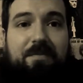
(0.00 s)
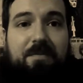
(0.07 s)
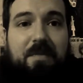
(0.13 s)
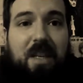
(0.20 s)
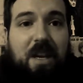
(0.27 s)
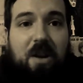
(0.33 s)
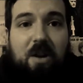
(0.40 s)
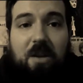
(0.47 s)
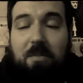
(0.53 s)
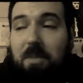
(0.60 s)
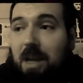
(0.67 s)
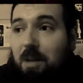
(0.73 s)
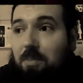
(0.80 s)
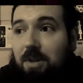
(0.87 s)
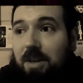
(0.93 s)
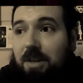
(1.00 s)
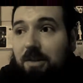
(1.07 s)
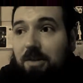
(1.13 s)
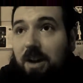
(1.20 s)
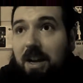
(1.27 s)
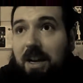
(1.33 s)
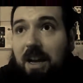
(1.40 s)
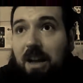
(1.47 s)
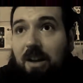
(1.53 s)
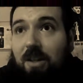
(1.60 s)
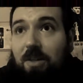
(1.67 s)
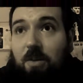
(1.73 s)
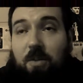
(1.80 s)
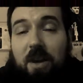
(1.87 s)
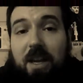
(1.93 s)
You know, in my opinion right now,
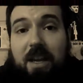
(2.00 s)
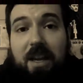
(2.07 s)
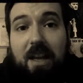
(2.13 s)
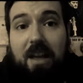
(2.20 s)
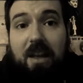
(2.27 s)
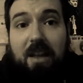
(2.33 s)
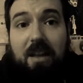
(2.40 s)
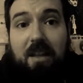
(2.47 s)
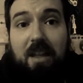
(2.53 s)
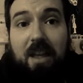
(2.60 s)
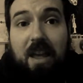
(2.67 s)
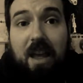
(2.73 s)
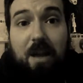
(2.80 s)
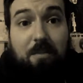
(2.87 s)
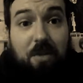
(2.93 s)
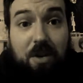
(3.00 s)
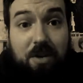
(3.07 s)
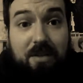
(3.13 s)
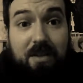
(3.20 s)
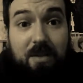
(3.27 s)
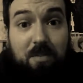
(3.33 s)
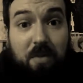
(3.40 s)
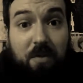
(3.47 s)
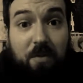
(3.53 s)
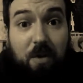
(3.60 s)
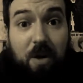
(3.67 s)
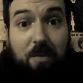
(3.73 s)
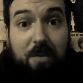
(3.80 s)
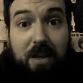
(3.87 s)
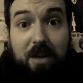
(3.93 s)
the way Ambrose is
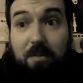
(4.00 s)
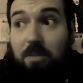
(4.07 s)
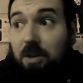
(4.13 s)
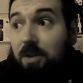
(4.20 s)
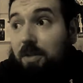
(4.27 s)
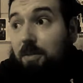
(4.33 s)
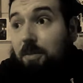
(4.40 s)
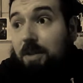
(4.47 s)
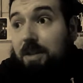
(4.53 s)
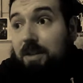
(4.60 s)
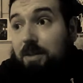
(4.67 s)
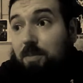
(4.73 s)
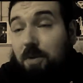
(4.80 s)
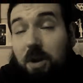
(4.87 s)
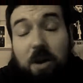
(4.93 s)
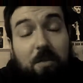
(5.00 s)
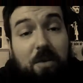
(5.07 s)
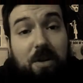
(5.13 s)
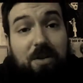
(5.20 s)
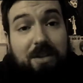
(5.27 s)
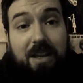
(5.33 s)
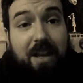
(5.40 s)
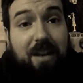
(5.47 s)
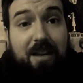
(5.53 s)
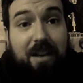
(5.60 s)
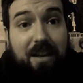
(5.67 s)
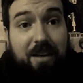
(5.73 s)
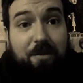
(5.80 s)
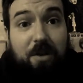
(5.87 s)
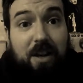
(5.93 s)
performing, both with his promos and
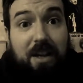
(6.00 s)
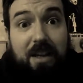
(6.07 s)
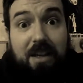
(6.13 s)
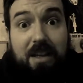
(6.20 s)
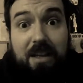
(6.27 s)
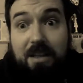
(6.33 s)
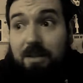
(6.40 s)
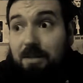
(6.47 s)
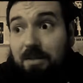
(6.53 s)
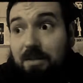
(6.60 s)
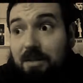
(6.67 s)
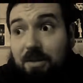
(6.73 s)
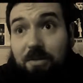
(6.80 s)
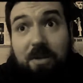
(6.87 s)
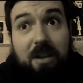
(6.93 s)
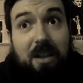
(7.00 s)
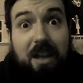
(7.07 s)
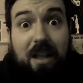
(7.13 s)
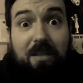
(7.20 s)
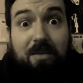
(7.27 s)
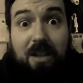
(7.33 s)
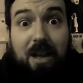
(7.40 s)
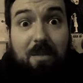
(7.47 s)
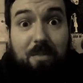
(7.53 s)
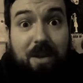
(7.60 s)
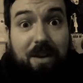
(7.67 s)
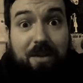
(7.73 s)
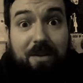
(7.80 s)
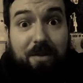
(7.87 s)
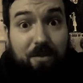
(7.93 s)
in-ring, he's doing a hell of a lot
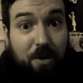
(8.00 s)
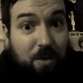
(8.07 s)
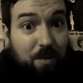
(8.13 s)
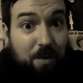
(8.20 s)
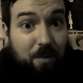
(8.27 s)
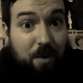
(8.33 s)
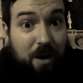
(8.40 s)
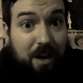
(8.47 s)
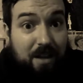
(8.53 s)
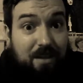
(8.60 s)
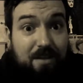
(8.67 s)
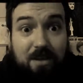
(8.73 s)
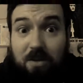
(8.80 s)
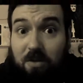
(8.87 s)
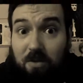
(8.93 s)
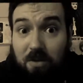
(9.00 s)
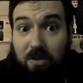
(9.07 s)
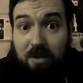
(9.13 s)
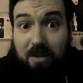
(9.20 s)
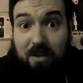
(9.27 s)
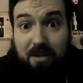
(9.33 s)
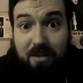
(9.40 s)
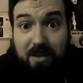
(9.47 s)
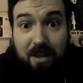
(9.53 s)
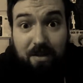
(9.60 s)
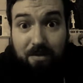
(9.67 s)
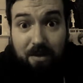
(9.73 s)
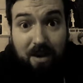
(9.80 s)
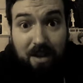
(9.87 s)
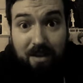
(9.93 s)
better than Roman Reigns or Seth
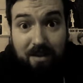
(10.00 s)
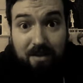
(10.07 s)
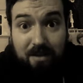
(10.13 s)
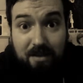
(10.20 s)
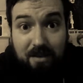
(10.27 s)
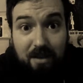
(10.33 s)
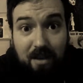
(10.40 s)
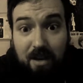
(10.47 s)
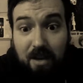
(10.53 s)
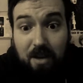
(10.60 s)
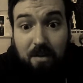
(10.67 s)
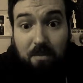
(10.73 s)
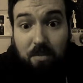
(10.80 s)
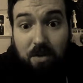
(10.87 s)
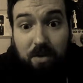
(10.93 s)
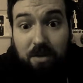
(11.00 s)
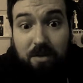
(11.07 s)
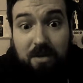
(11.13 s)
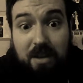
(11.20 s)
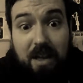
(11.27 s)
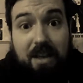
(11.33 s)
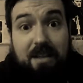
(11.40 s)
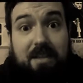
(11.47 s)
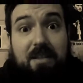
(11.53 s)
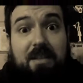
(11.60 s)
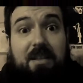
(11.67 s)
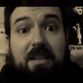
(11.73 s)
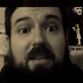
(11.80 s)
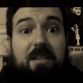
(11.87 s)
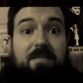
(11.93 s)
Rollins. Both of those guys,
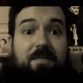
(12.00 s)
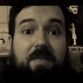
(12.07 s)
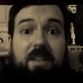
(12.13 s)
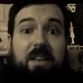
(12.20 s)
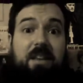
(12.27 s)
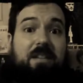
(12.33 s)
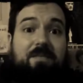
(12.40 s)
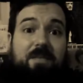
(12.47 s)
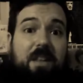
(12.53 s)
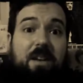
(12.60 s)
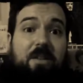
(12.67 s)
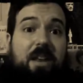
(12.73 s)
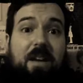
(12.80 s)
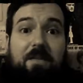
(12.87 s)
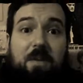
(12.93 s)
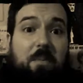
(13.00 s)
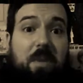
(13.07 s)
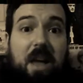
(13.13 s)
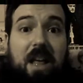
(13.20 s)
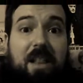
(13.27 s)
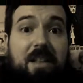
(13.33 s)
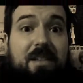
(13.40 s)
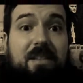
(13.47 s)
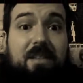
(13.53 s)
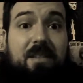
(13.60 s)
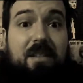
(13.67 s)
they don't have the balance.